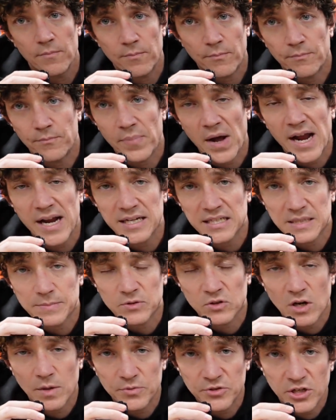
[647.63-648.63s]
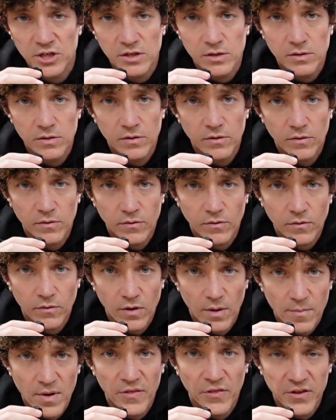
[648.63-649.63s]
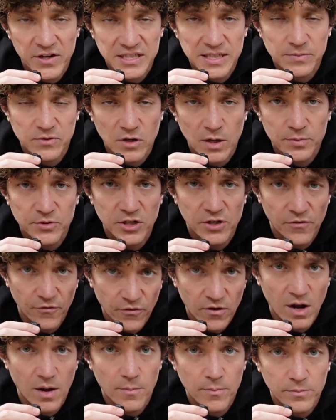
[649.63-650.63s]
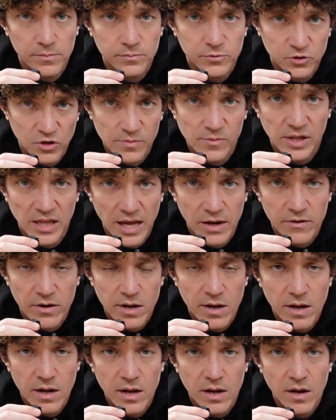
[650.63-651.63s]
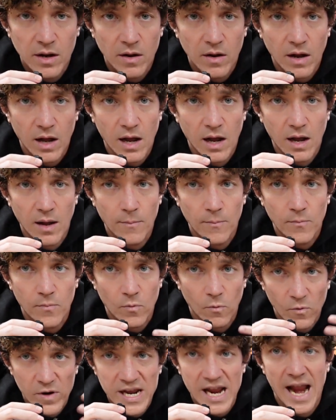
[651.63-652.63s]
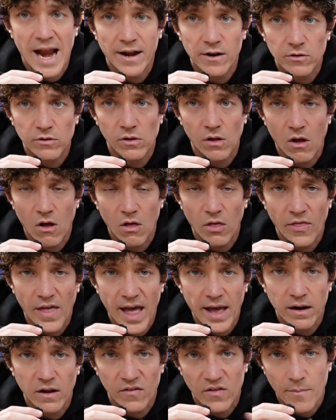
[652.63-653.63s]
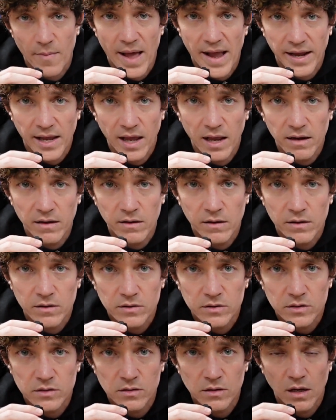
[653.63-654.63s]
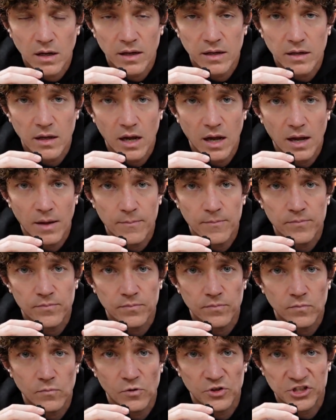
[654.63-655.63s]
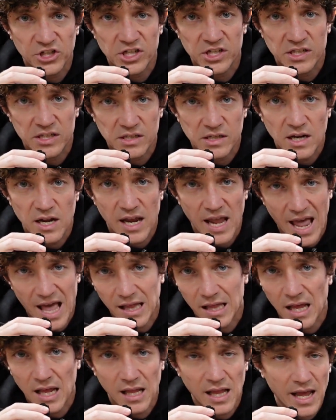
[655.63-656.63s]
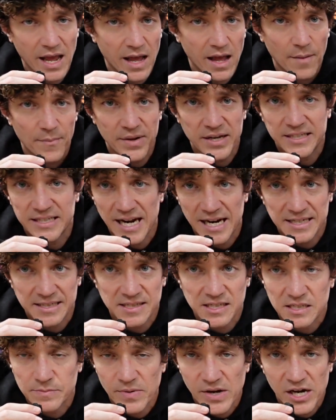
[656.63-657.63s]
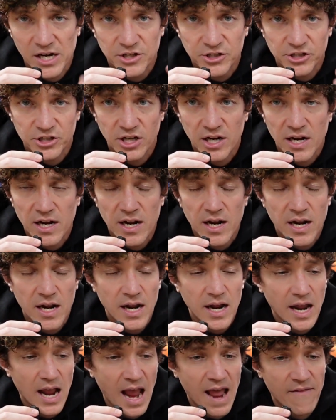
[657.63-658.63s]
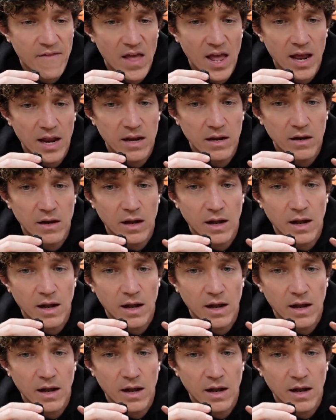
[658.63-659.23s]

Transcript: buy a subscription, a monthly subscription from DreamCloud. We handle all that on the back end, which is LLM and text-to-speech, and then